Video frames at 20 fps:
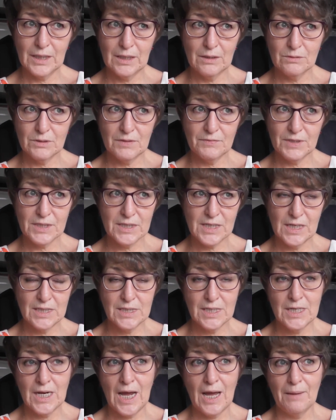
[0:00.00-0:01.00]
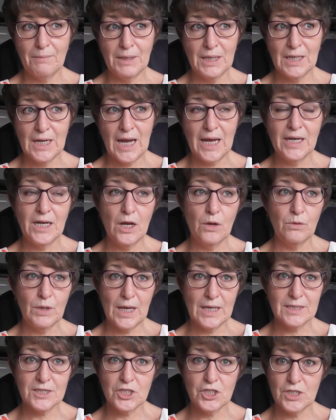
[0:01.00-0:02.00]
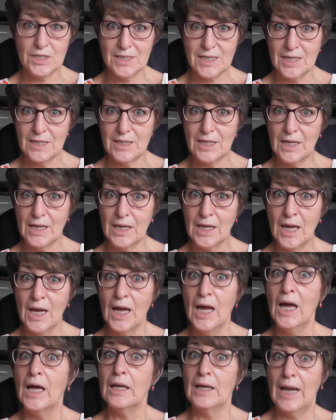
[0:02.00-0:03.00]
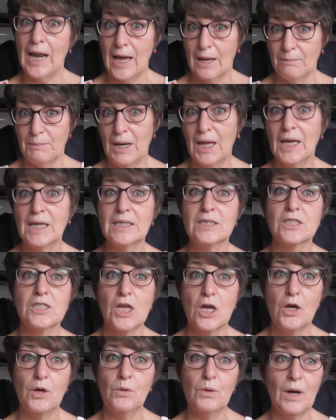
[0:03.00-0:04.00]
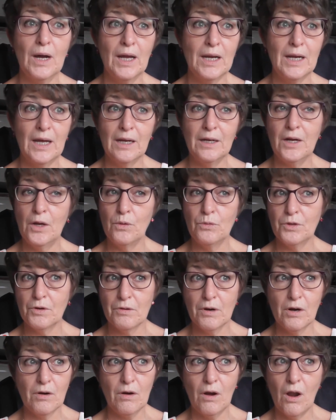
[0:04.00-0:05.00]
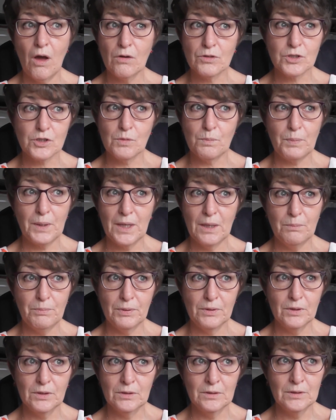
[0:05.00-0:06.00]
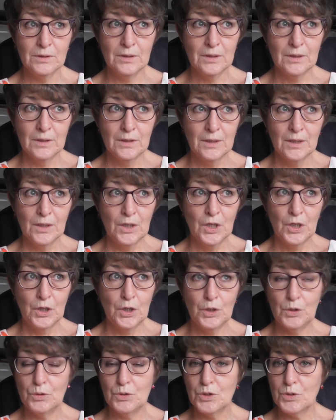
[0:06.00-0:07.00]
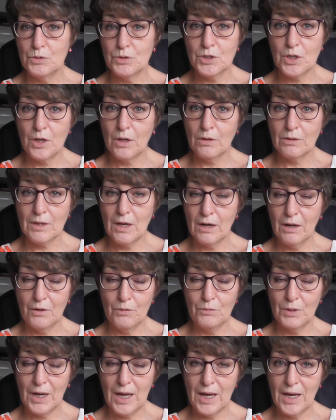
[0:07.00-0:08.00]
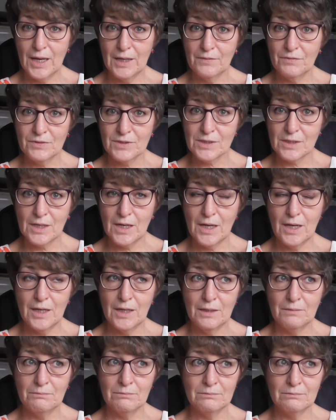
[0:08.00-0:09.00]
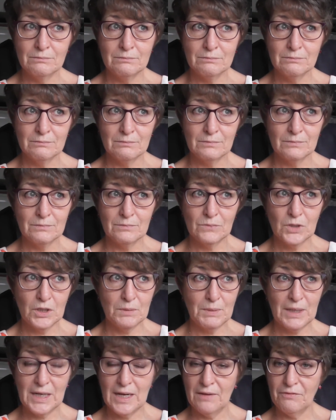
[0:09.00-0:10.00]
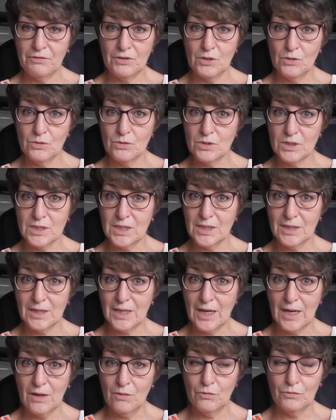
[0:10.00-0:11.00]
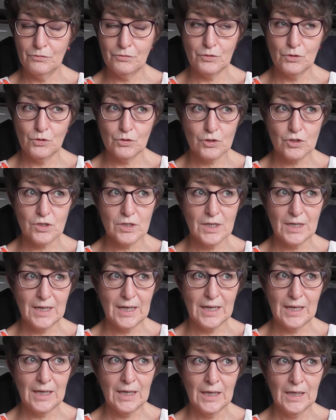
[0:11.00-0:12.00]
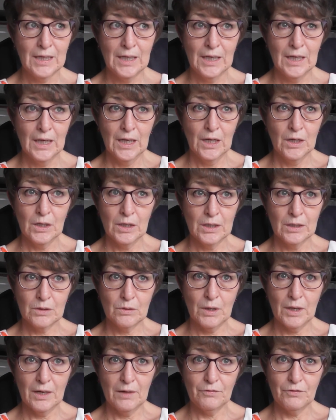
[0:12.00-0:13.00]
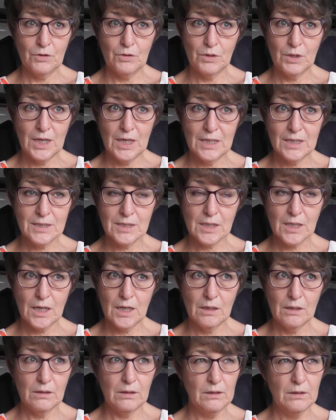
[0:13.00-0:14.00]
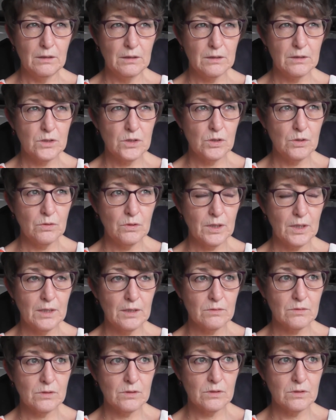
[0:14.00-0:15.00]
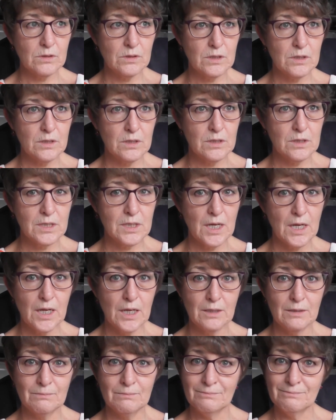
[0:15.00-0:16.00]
devastating. I mean, I know, yes, she's in the limelight, so, and I know there are lots of people who do take their own lives. One of my nephews did that, unfortunately, quite a few years ago, 2010.